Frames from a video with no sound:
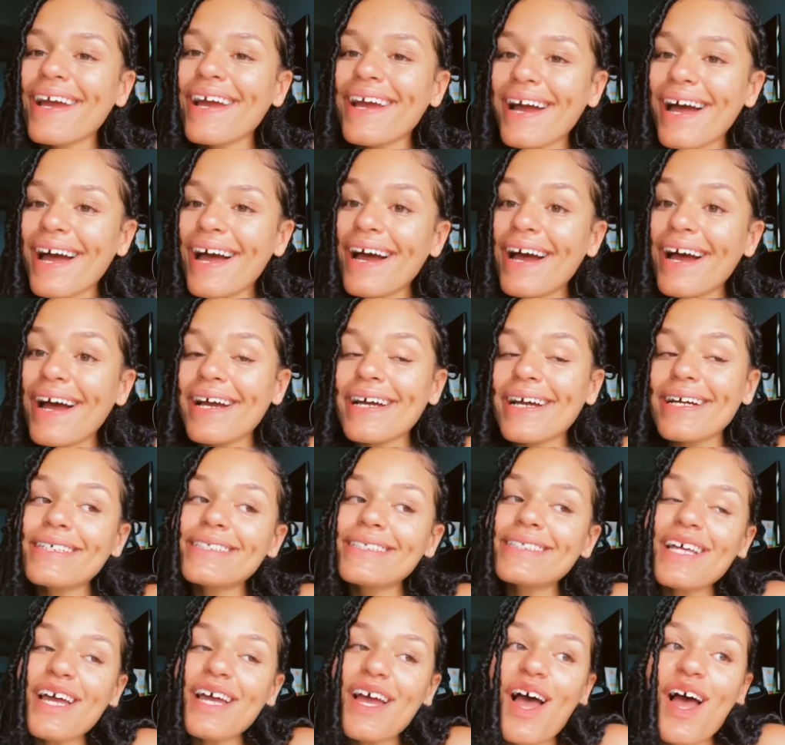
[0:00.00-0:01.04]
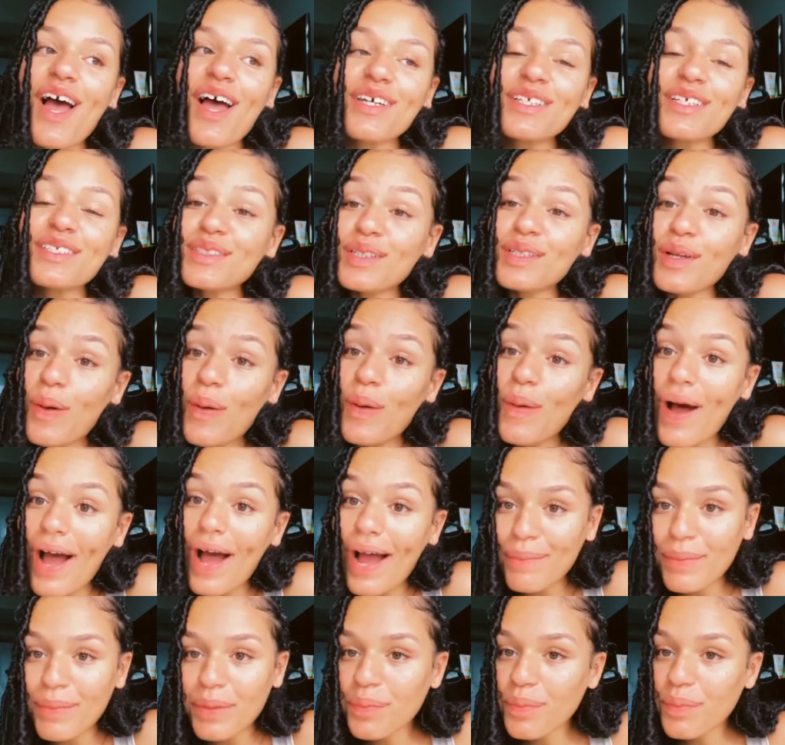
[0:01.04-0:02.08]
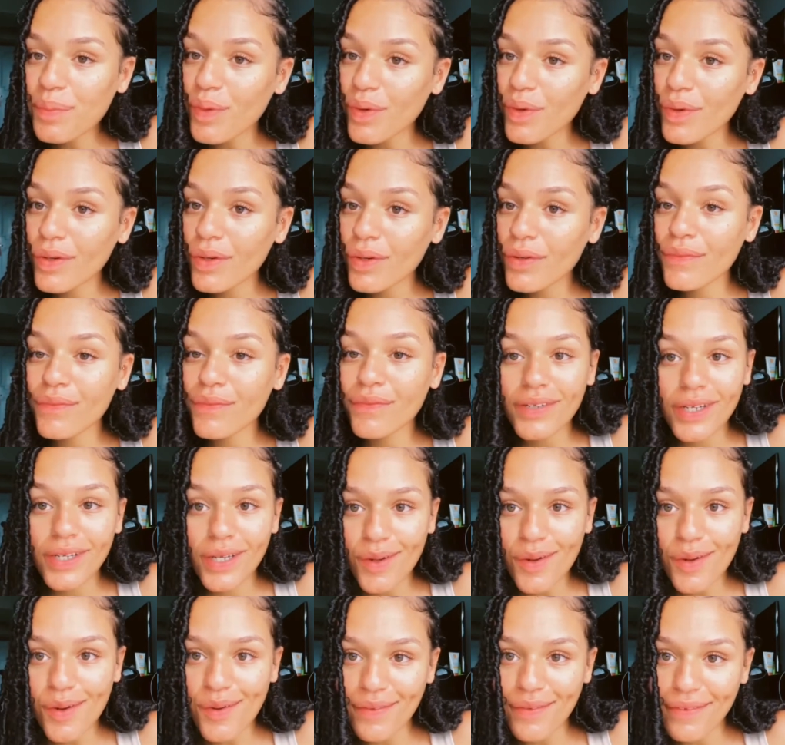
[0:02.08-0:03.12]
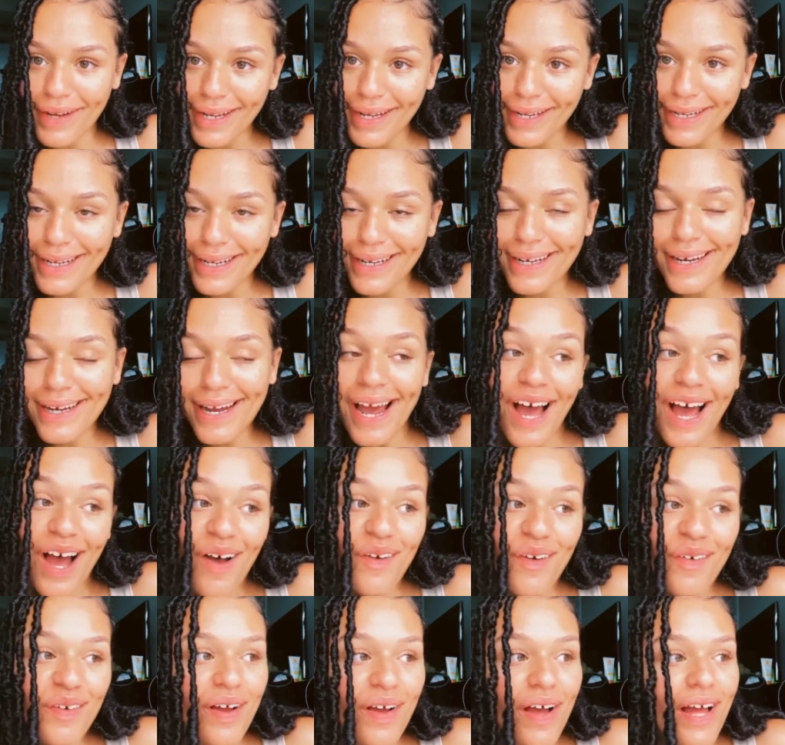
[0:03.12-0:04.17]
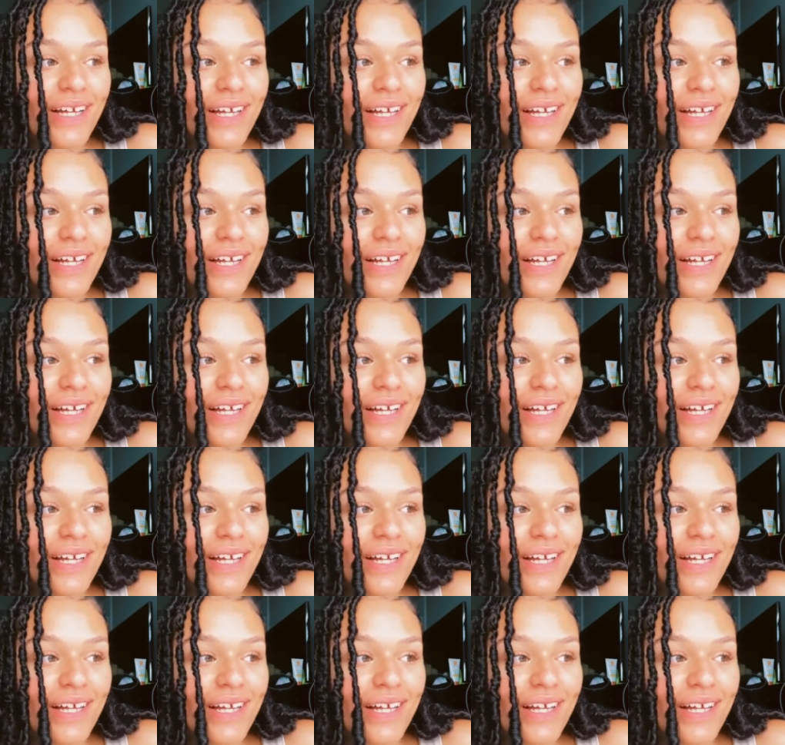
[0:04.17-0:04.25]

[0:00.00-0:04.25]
guys so I'm in Puerto Rico right now